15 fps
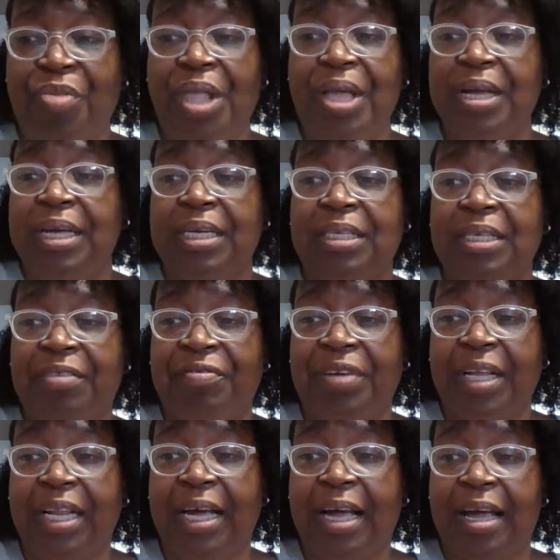because I
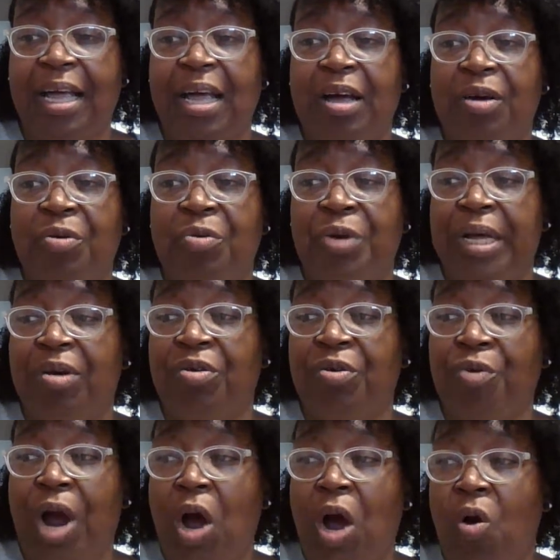feel like we on a
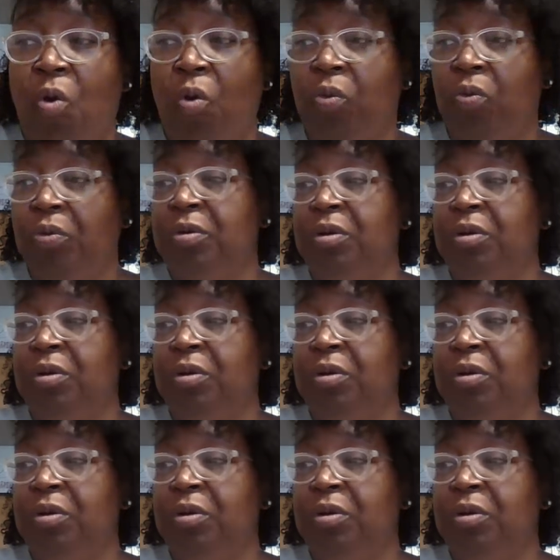roll.